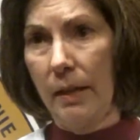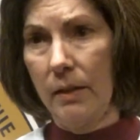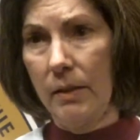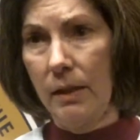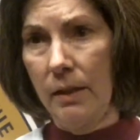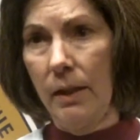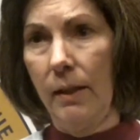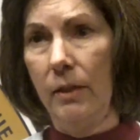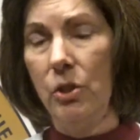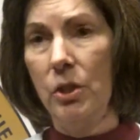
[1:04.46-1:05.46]
and
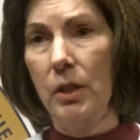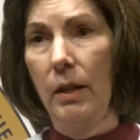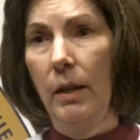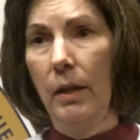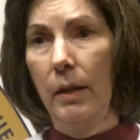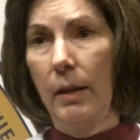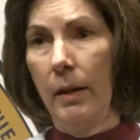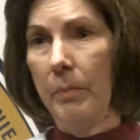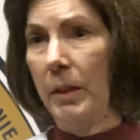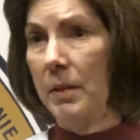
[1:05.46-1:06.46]
engaged
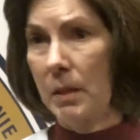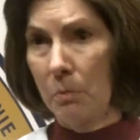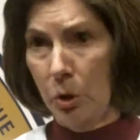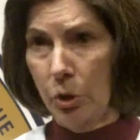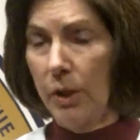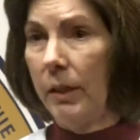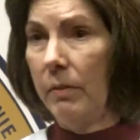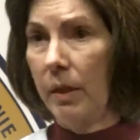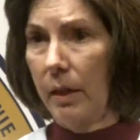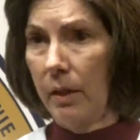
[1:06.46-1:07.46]
in some
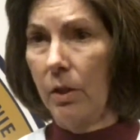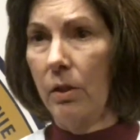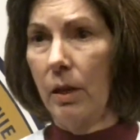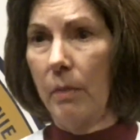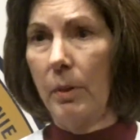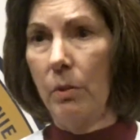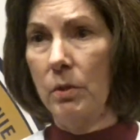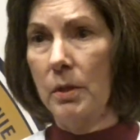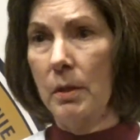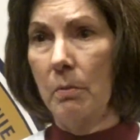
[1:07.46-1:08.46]
learning there
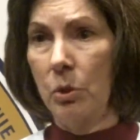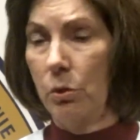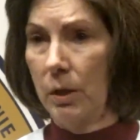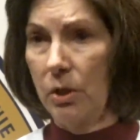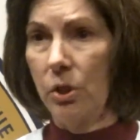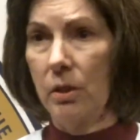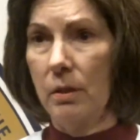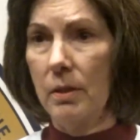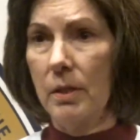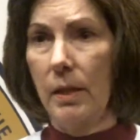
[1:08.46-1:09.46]
about some
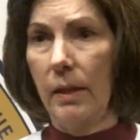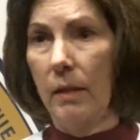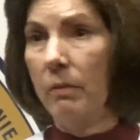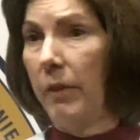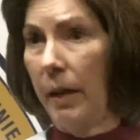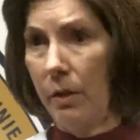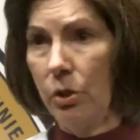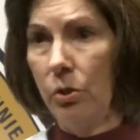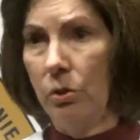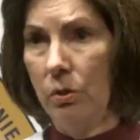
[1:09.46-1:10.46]
traditions and
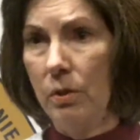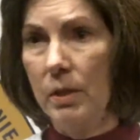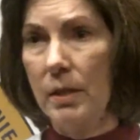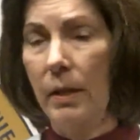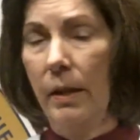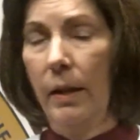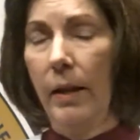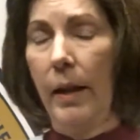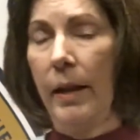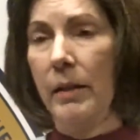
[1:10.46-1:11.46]
values,
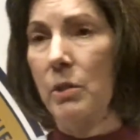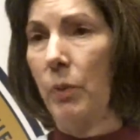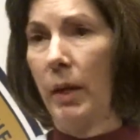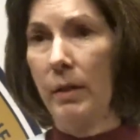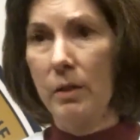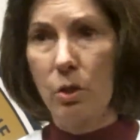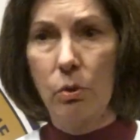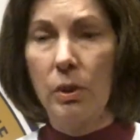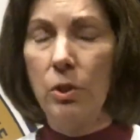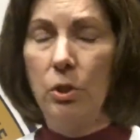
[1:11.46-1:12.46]
as well as
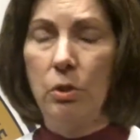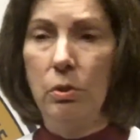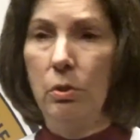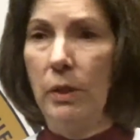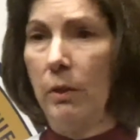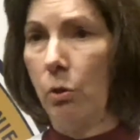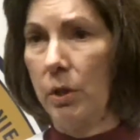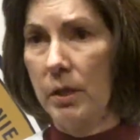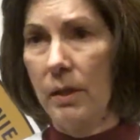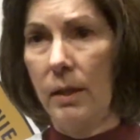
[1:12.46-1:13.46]
going to a
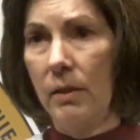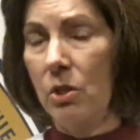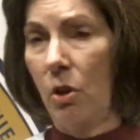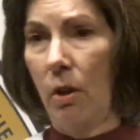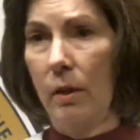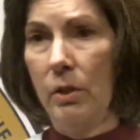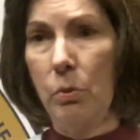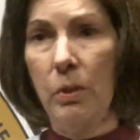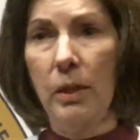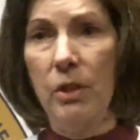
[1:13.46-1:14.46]
course at King's College
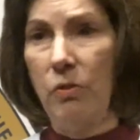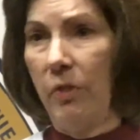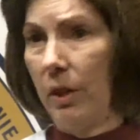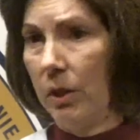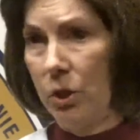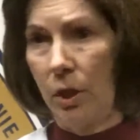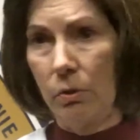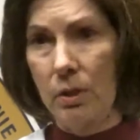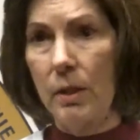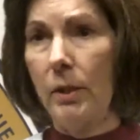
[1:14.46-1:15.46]
where they very
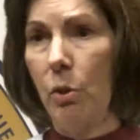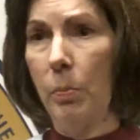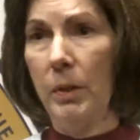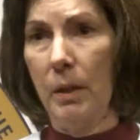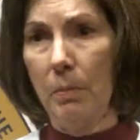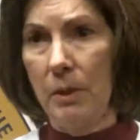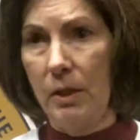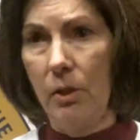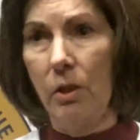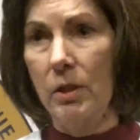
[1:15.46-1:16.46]
generously opened up a
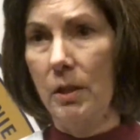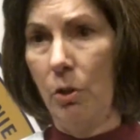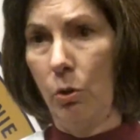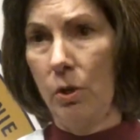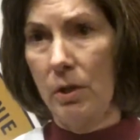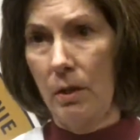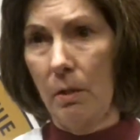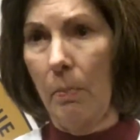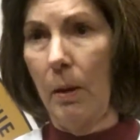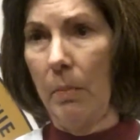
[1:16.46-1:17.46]
TRC course to
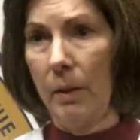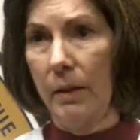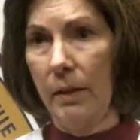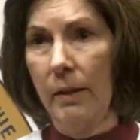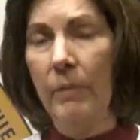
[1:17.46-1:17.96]
the public,